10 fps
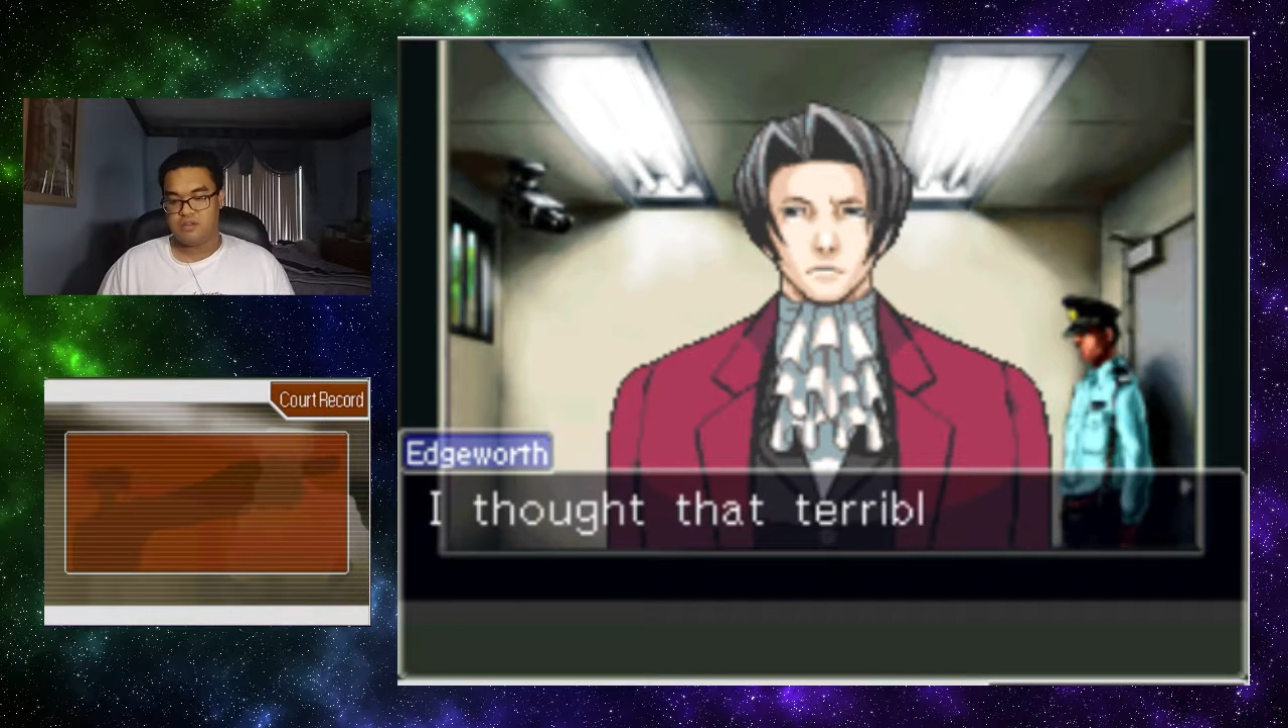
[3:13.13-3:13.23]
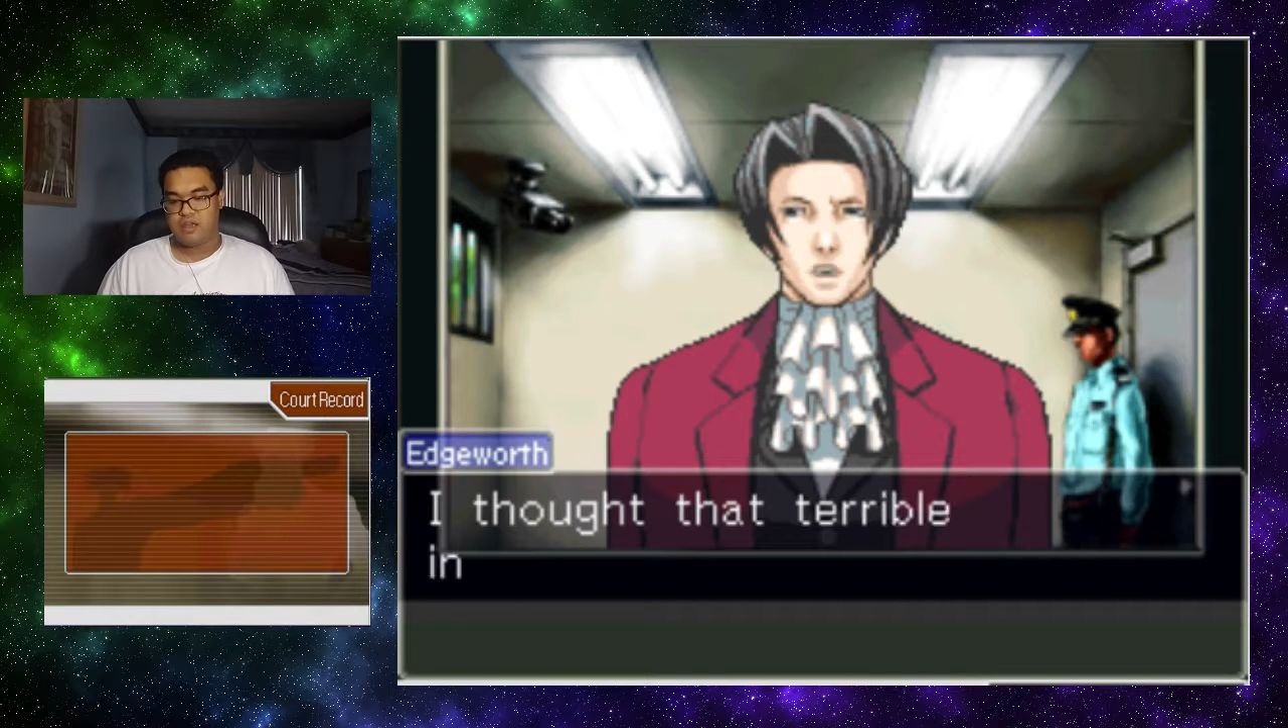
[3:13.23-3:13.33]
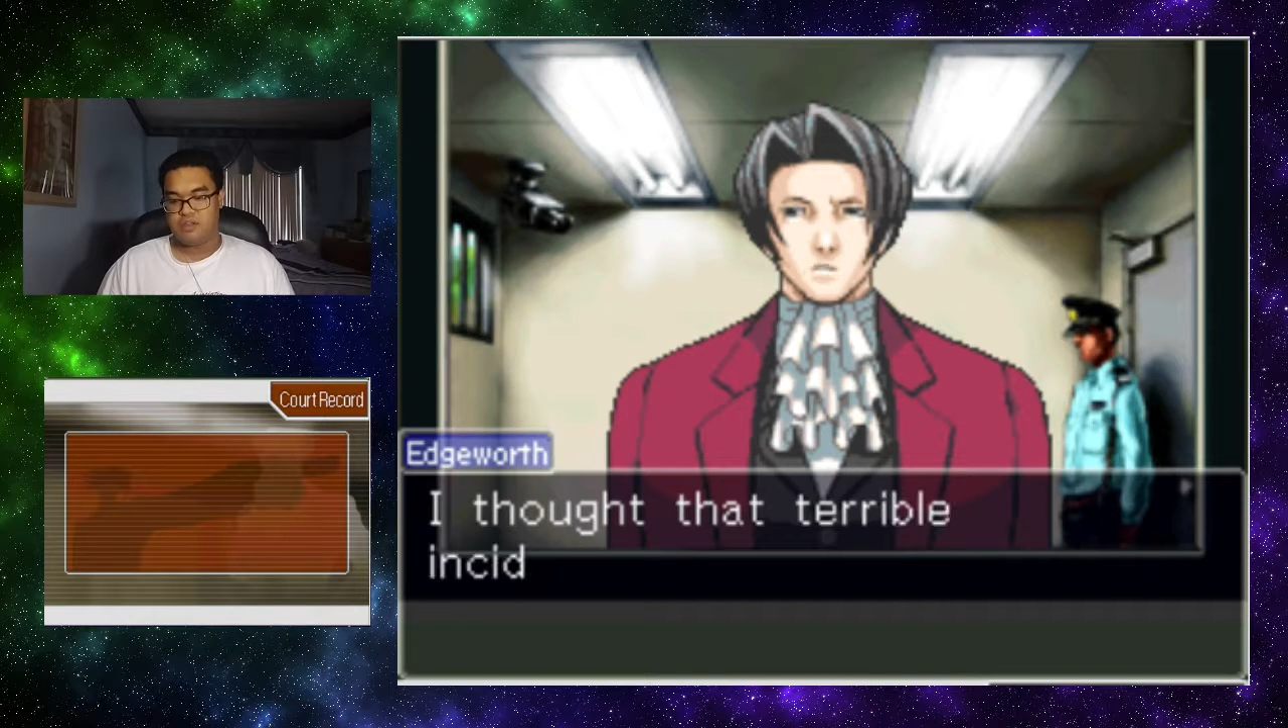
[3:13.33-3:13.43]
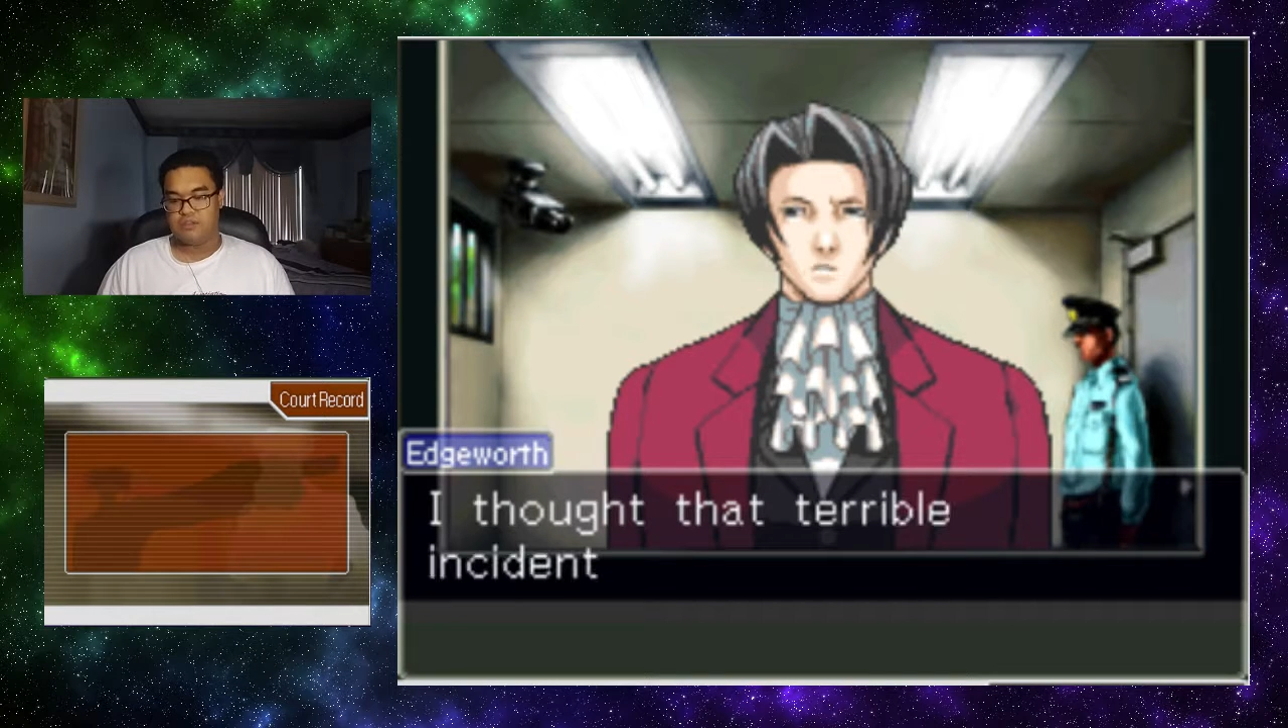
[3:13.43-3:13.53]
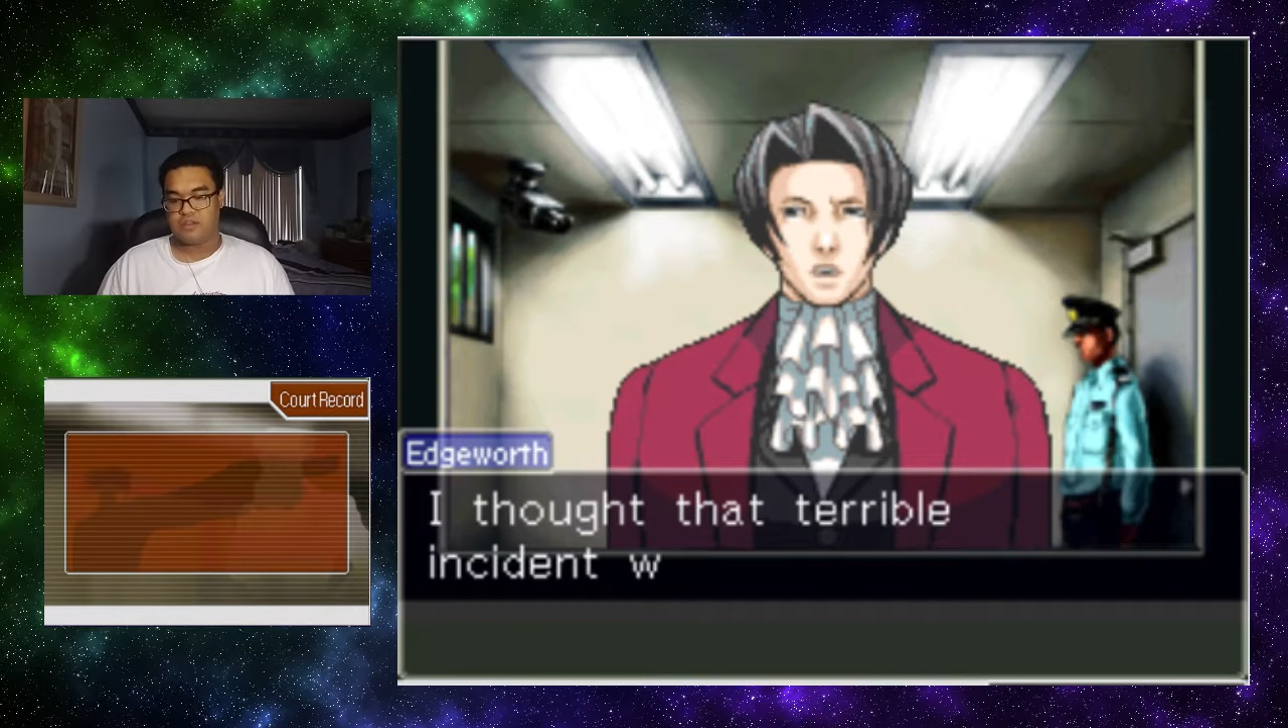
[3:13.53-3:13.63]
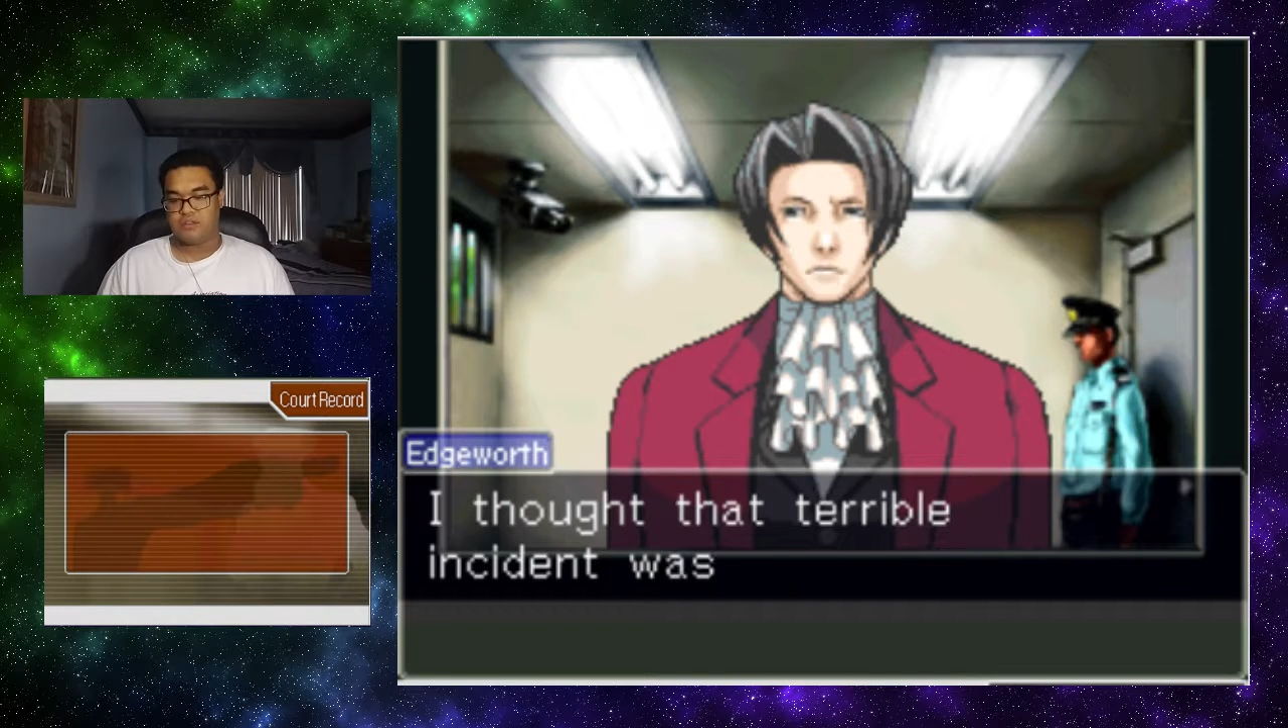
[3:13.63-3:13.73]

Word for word: I thought that